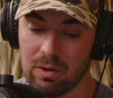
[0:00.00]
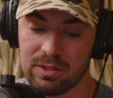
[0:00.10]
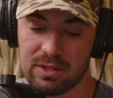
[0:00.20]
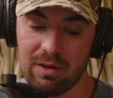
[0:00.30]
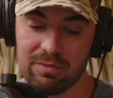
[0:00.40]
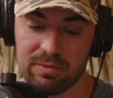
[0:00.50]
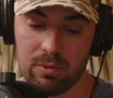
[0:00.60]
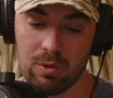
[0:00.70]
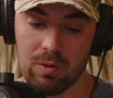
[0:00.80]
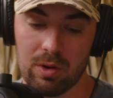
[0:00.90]
steps
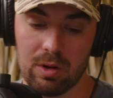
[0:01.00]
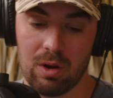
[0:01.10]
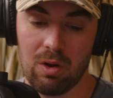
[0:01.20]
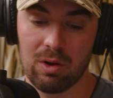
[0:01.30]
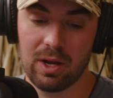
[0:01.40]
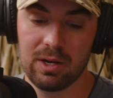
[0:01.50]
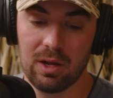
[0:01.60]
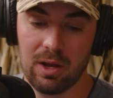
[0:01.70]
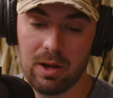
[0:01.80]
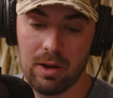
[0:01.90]
forward. I'll kind
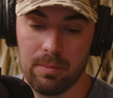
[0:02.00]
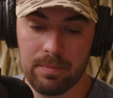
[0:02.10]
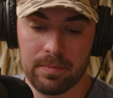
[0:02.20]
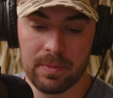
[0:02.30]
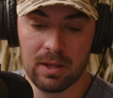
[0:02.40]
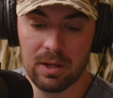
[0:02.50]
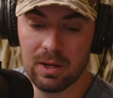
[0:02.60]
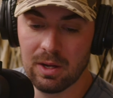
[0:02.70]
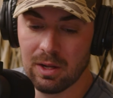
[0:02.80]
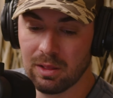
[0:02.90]
of
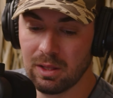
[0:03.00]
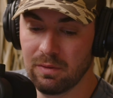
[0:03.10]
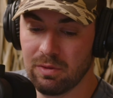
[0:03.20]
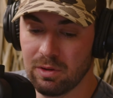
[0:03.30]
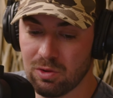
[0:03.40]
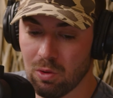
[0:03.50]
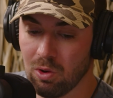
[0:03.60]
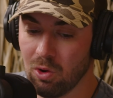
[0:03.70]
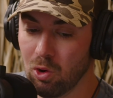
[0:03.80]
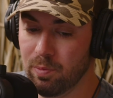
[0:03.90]
leave the
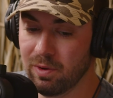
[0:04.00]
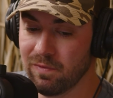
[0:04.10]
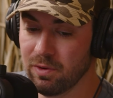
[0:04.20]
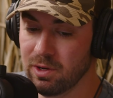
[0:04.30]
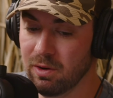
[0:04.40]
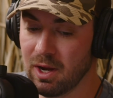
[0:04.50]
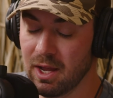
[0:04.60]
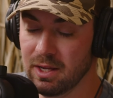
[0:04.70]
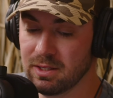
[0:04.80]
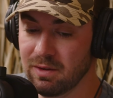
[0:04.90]
door open for you
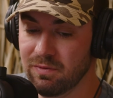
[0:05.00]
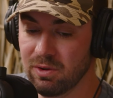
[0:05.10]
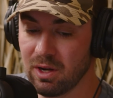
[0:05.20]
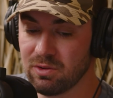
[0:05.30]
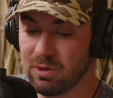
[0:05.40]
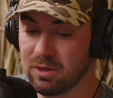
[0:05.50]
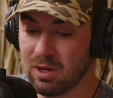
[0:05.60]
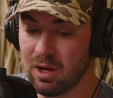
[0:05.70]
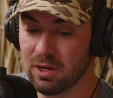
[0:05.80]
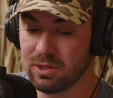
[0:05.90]
guys. If you guys want to
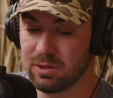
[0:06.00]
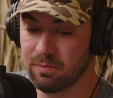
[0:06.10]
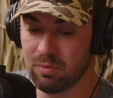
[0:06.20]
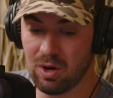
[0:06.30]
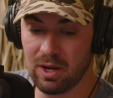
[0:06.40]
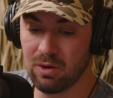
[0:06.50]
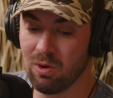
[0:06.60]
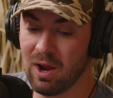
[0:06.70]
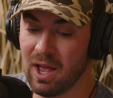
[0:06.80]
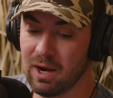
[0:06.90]
touch Brian
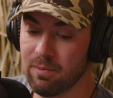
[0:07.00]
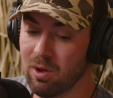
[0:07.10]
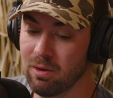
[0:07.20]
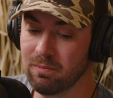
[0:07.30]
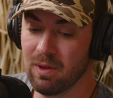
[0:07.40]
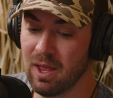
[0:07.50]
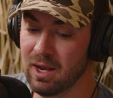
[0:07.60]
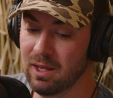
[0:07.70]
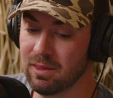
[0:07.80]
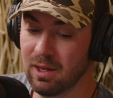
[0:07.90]
or Adam on
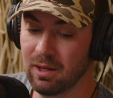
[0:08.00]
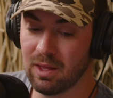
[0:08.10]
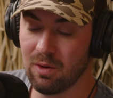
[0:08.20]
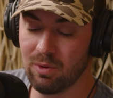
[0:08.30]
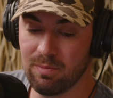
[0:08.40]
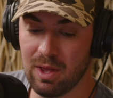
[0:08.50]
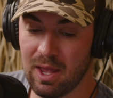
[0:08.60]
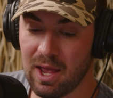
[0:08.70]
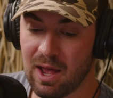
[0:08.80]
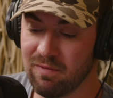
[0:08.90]
anything that we
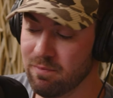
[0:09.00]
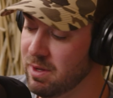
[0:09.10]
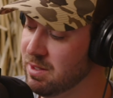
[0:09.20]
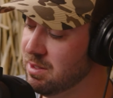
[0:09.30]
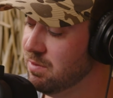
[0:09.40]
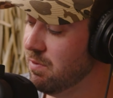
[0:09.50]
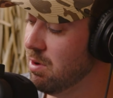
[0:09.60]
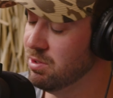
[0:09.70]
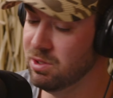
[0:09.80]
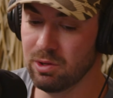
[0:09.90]
may have missed as
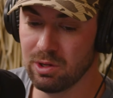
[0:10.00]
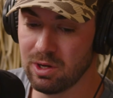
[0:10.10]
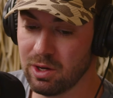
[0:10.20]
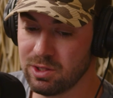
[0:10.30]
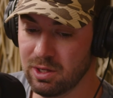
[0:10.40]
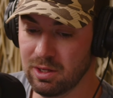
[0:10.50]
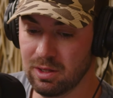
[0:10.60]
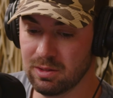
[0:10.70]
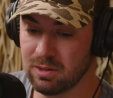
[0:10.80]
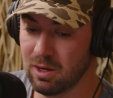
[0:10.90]
far as new
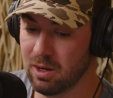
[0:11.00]
introductions,